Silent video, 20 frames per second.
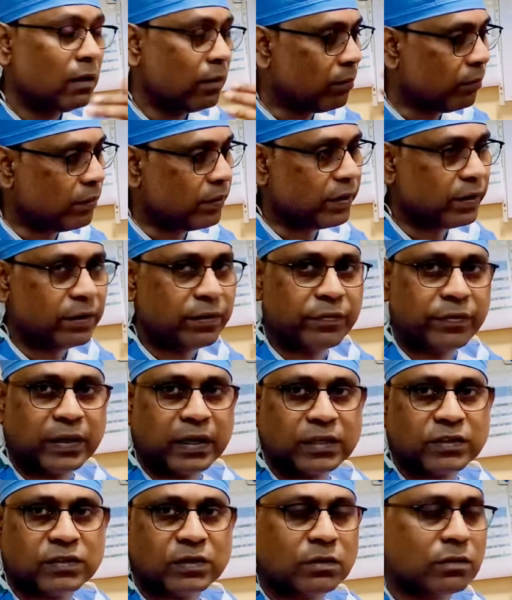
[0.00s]
blood
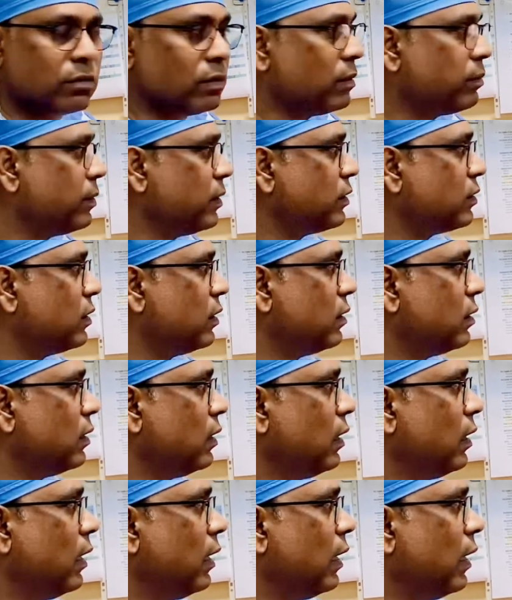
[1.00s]
reaction to the patient,
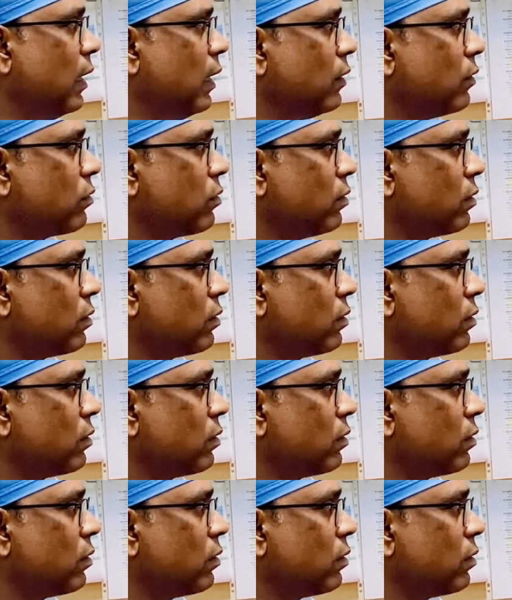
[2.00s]
and